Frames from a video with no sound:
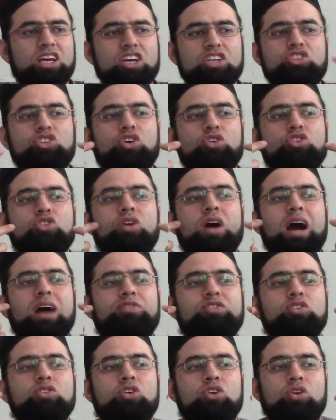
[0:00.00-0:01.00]
So you
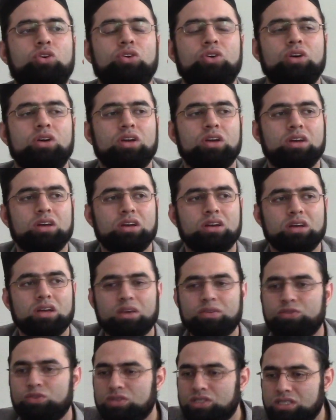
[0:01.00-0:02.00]
have to know,
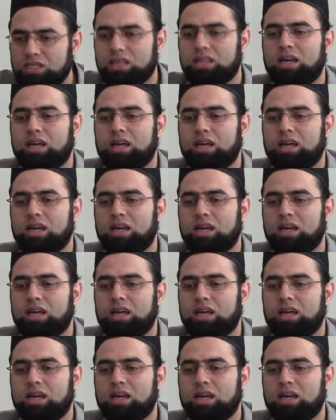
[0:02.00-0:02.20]
if you see